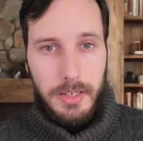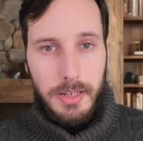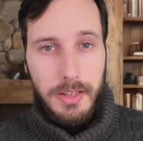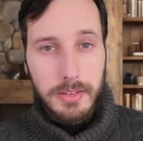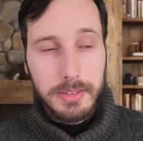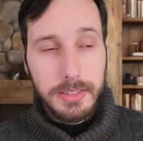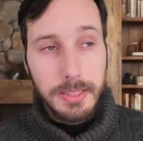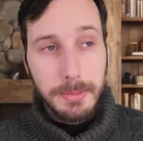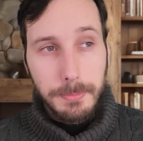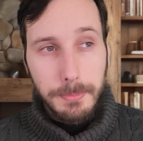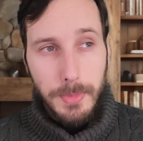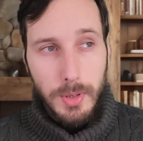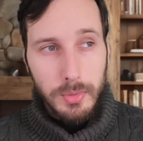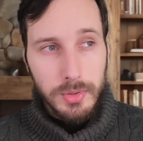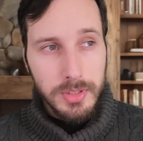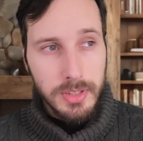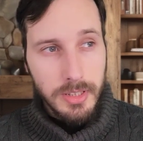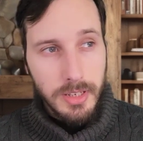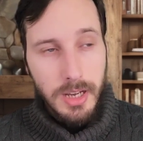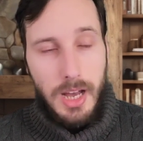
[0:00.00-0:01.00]
Now, the
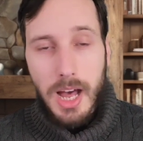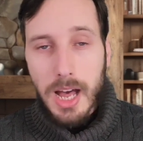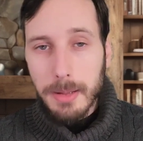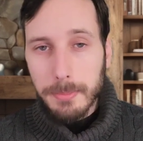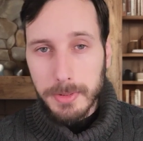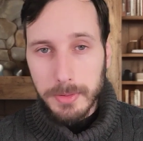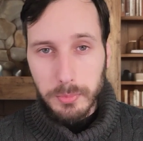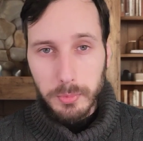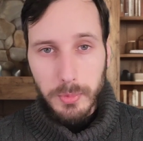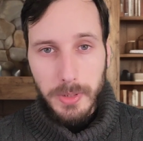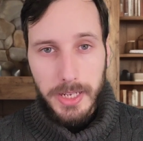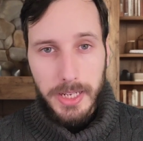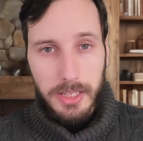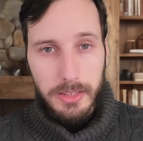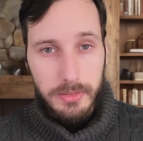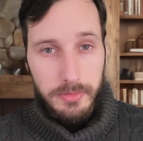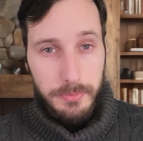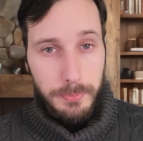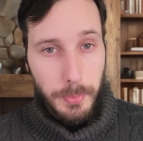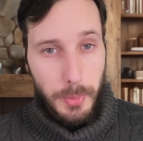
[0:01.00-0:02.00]
most common way
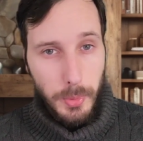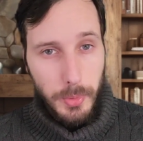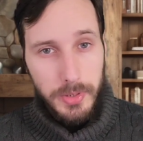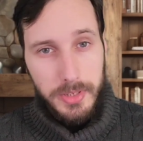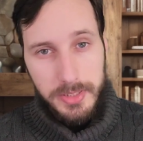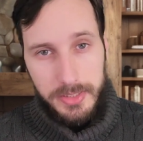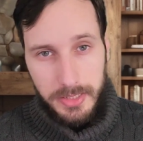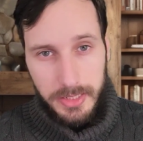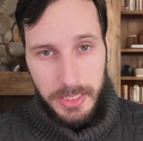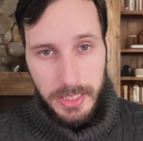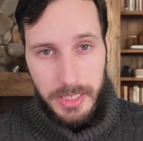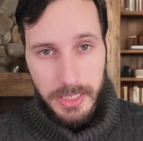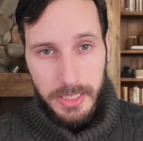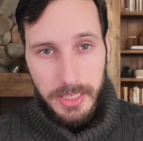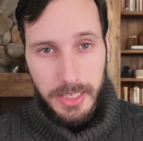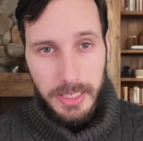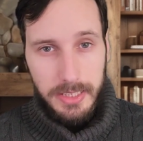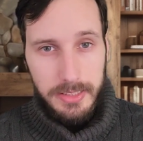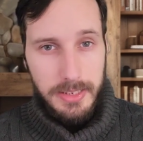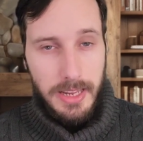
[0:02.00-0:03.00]
of poisoning
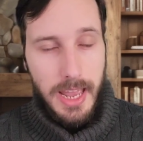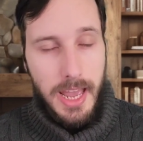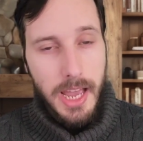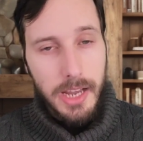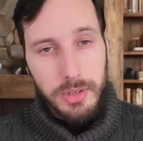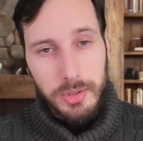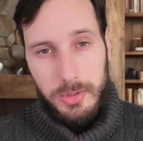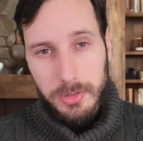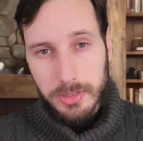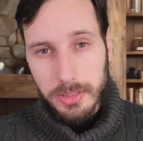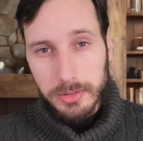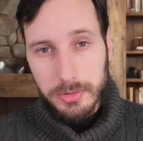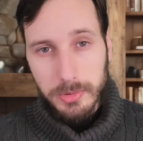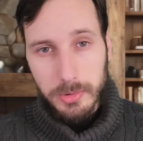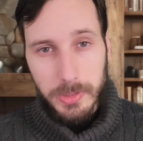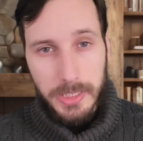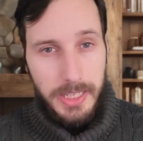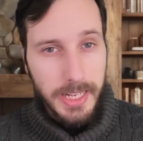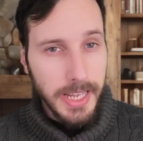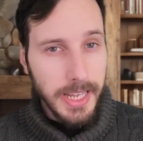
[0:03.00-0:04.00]
is actually
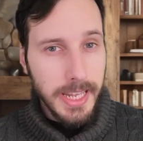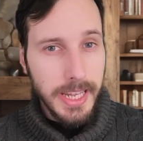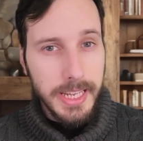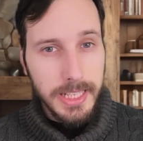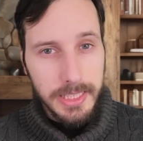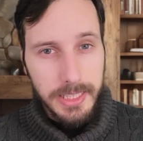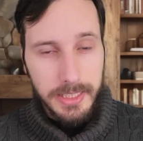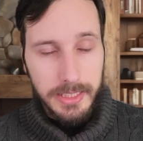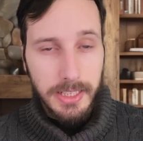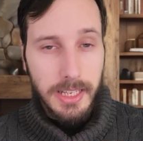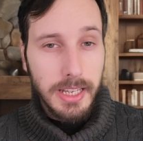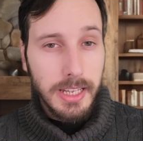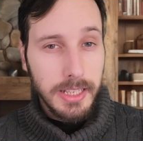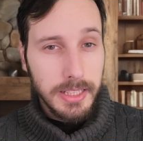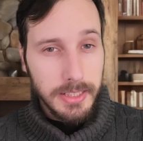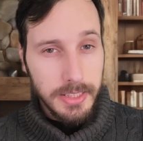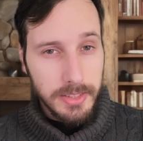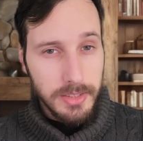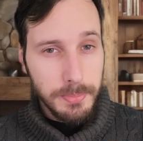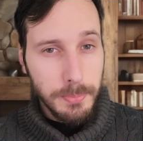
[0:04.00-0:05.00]
through inhaling
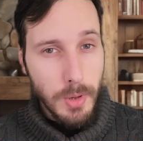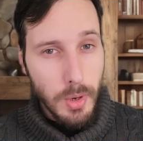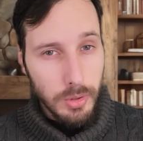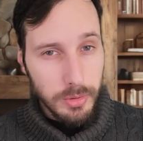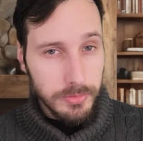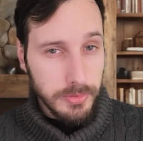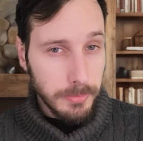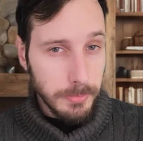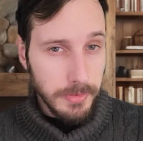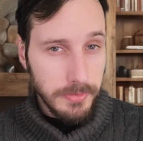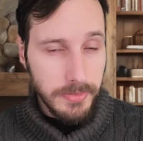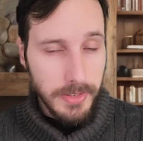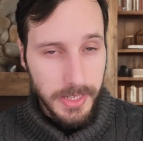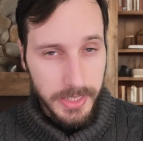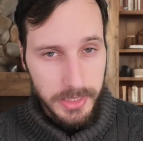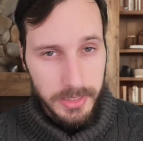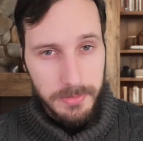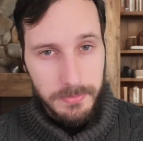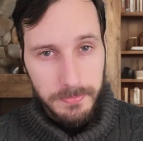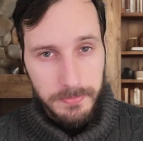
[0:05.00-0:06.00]
the smoke from a
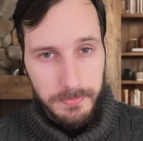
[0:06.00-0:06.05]
fire.